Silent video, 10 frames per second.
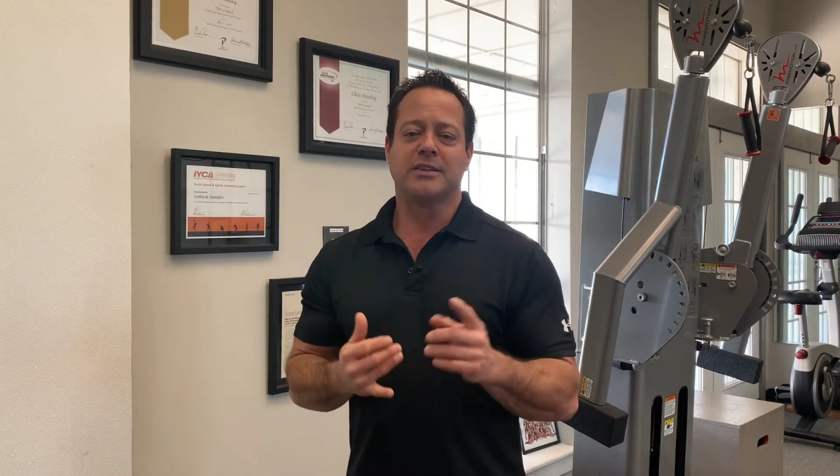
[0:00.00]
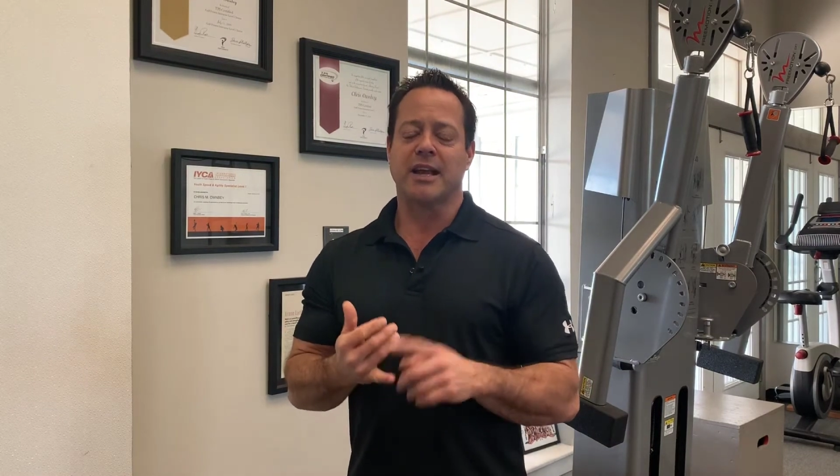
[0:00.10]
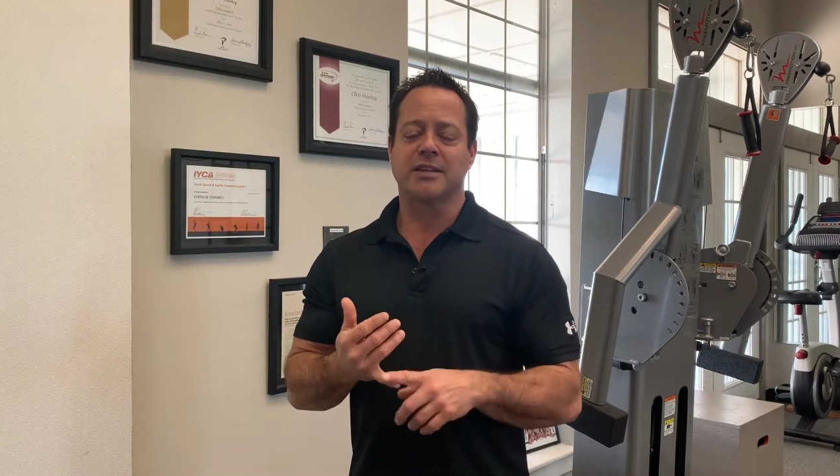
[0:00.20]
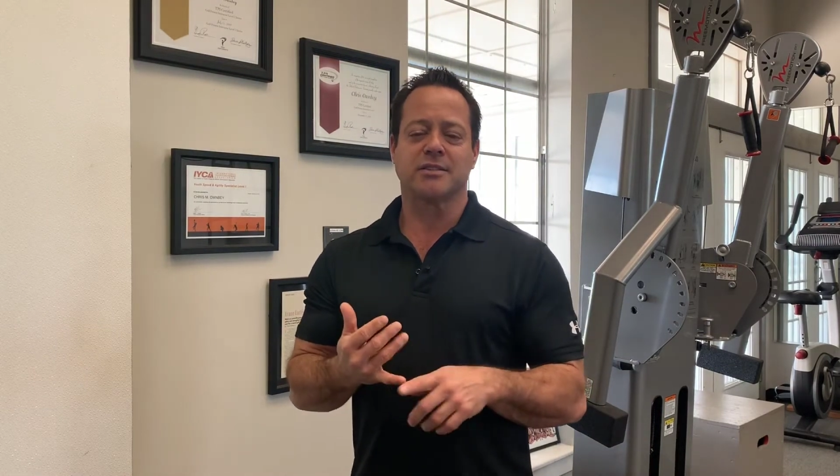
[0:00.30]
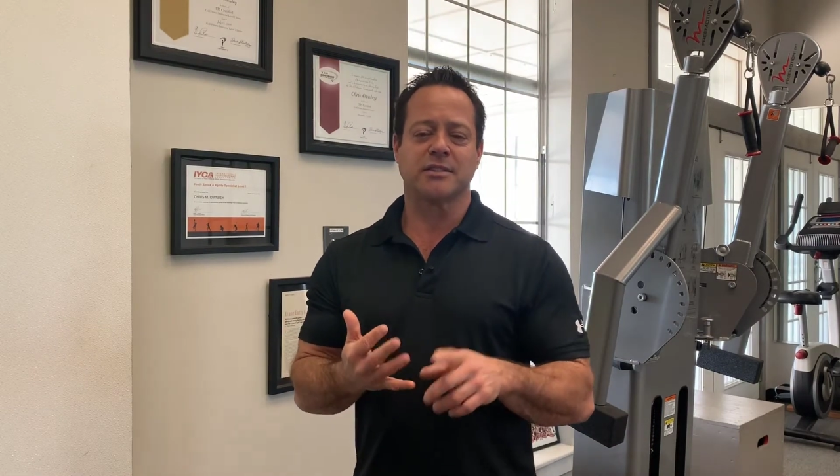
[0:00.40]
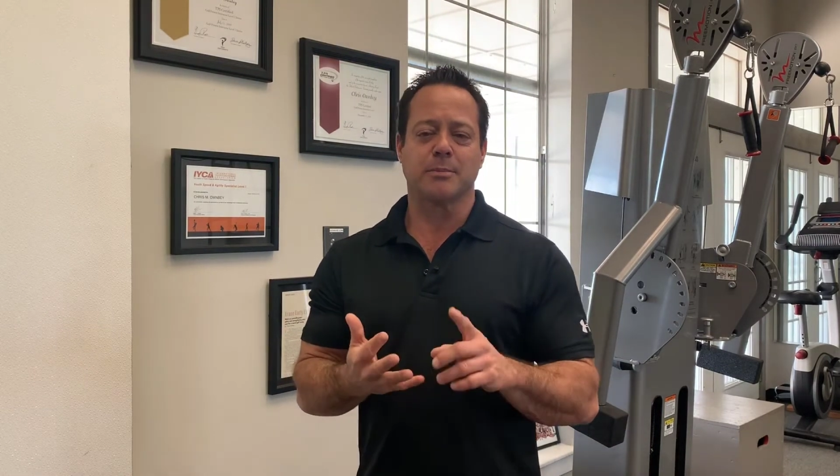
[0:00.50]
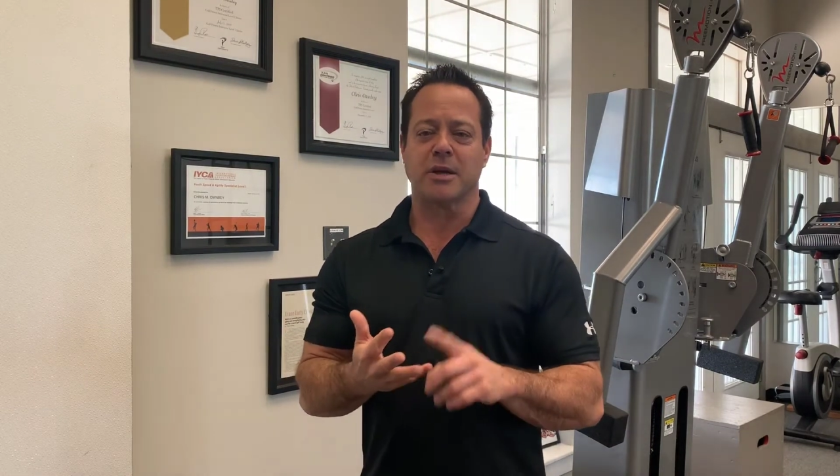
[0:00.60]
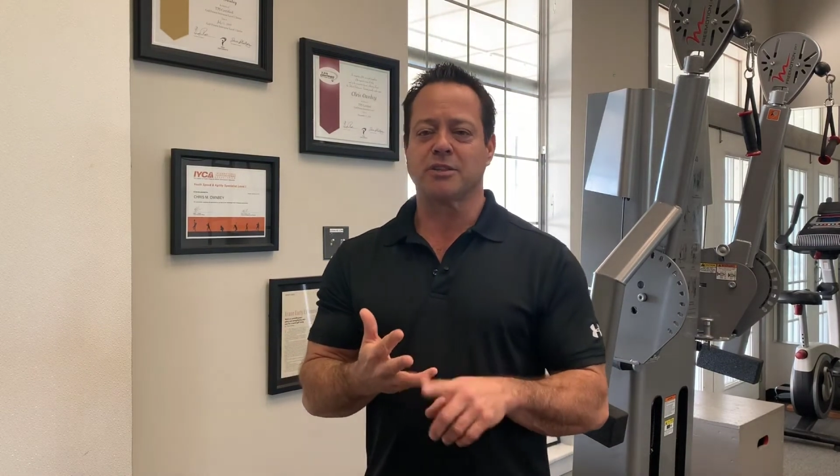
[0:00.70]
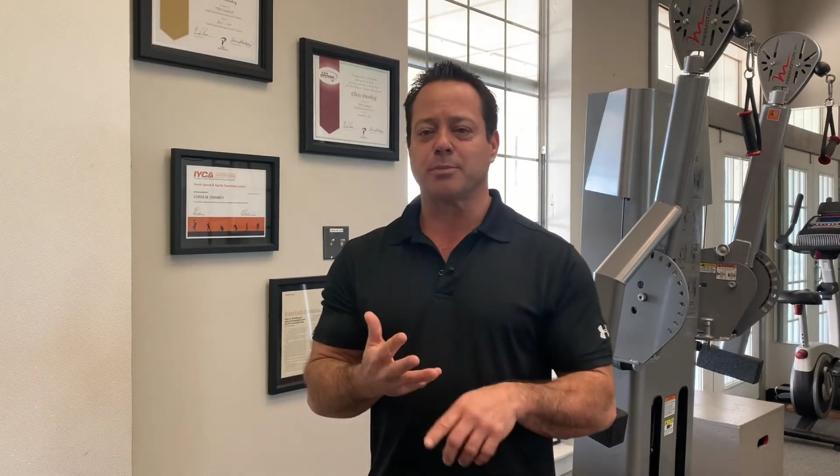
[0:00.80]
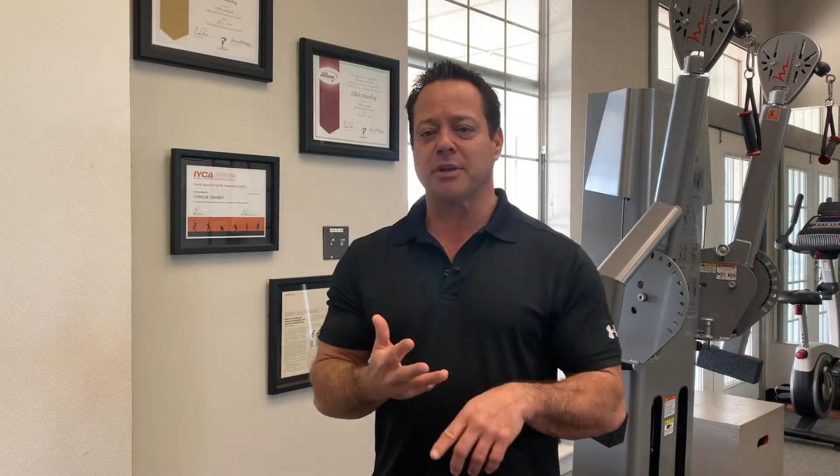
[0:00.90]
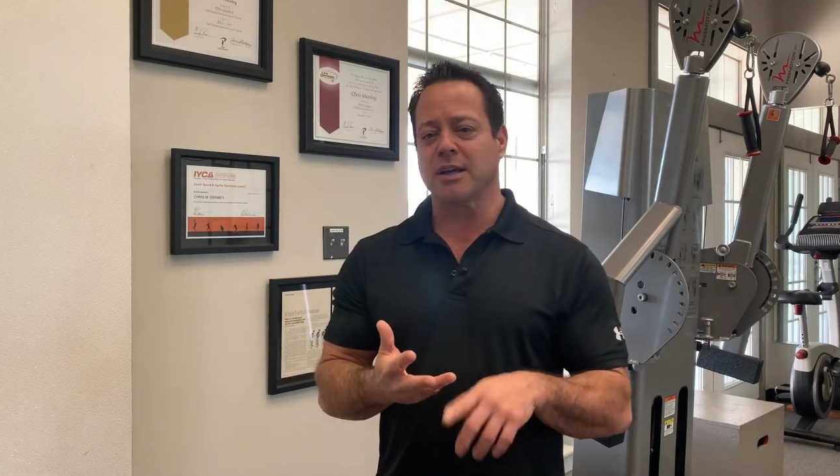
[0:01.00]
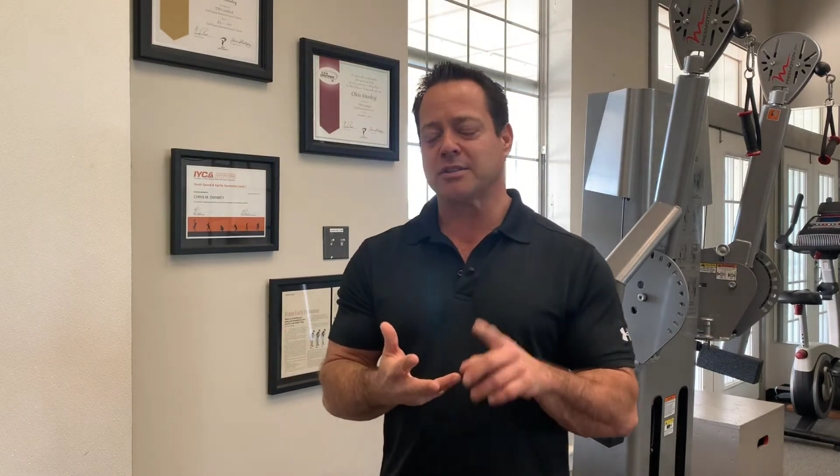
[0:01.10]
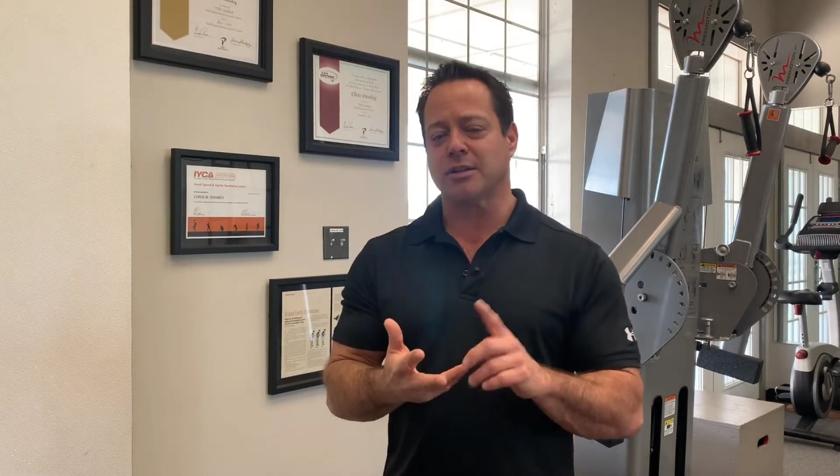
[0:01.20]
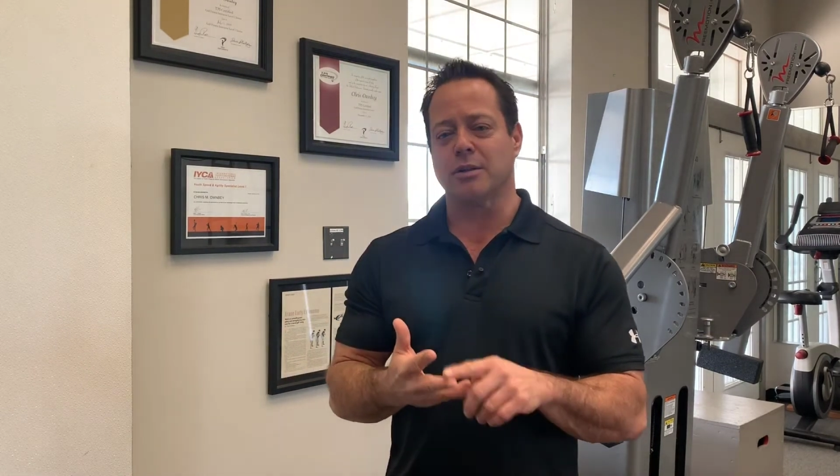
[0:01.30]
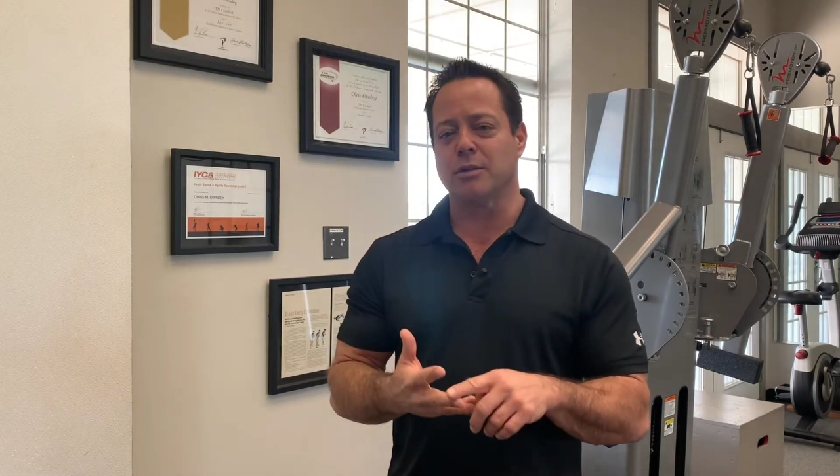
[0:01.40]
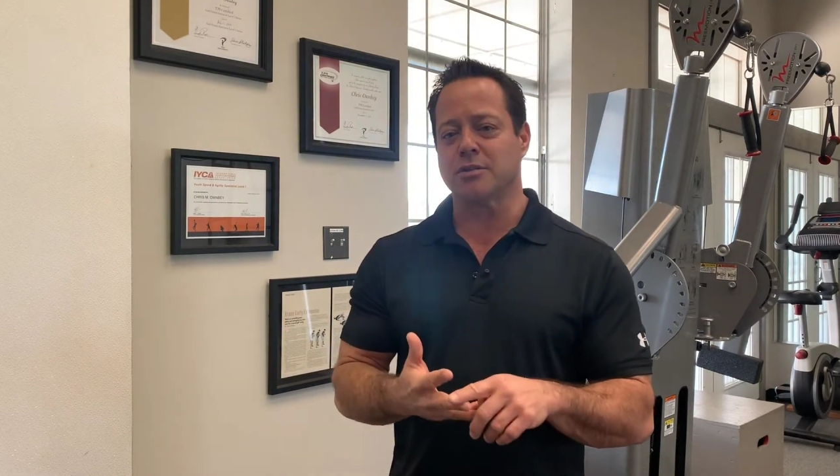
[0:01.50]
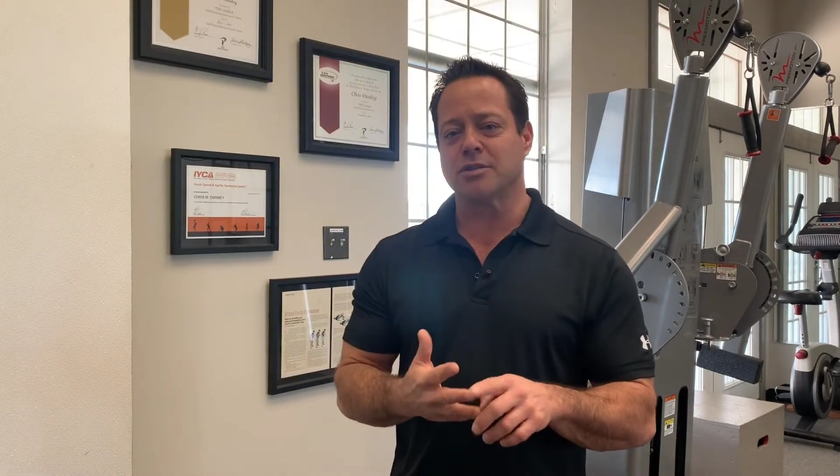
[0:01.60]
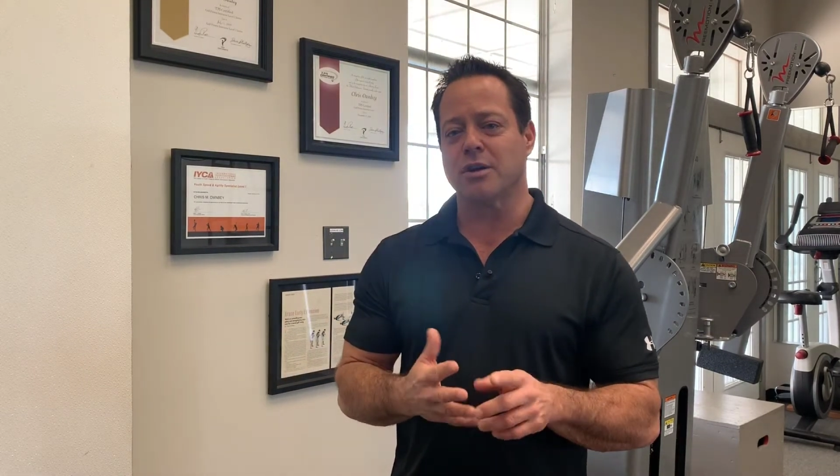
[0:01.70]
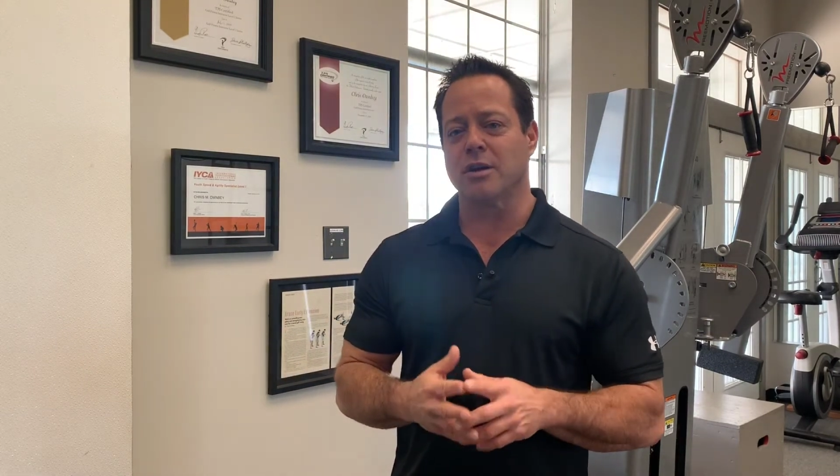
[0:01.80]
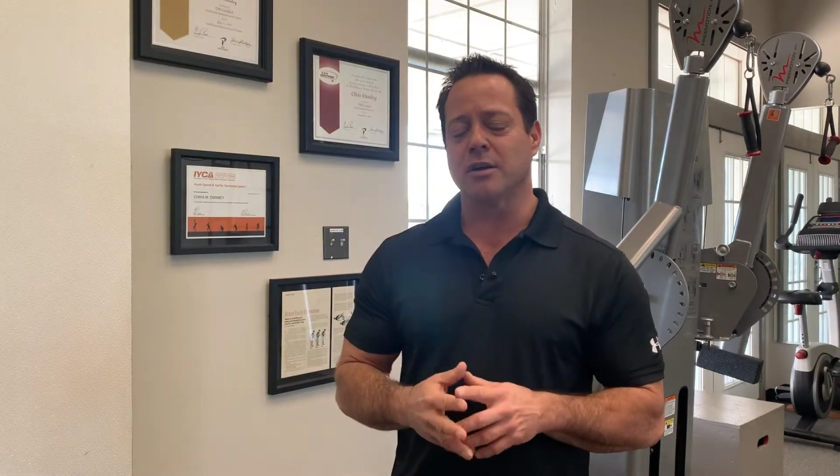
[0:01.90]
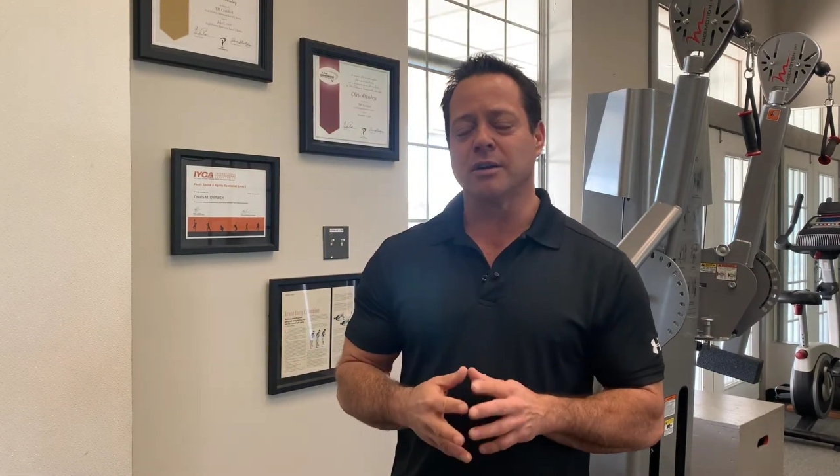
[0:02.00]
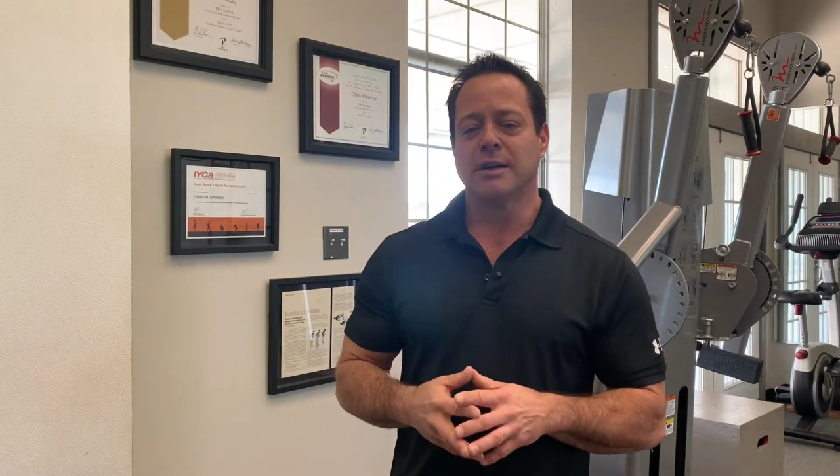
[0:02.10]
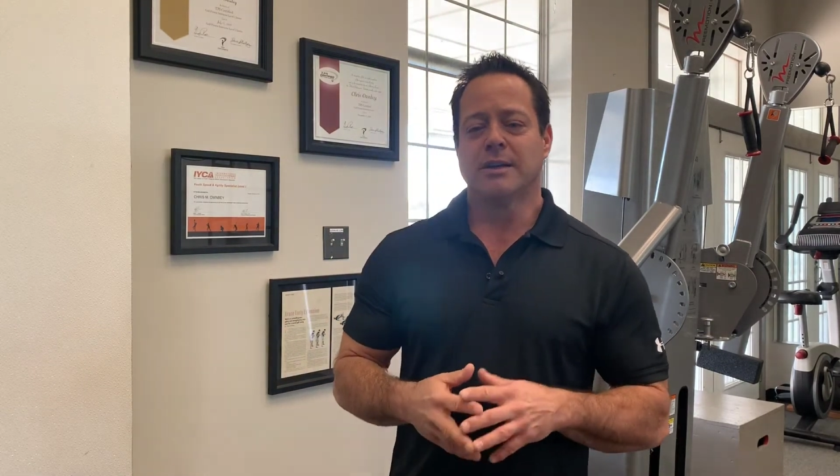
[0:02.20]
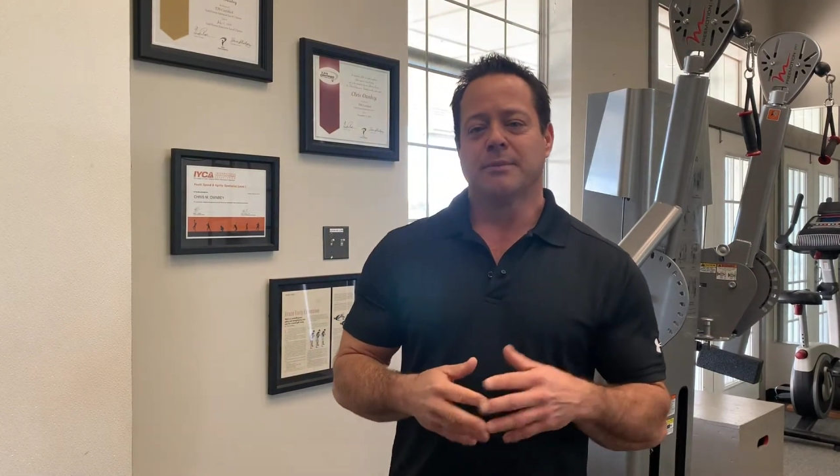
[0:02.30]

Texas and the Metroplex and the Lone Star.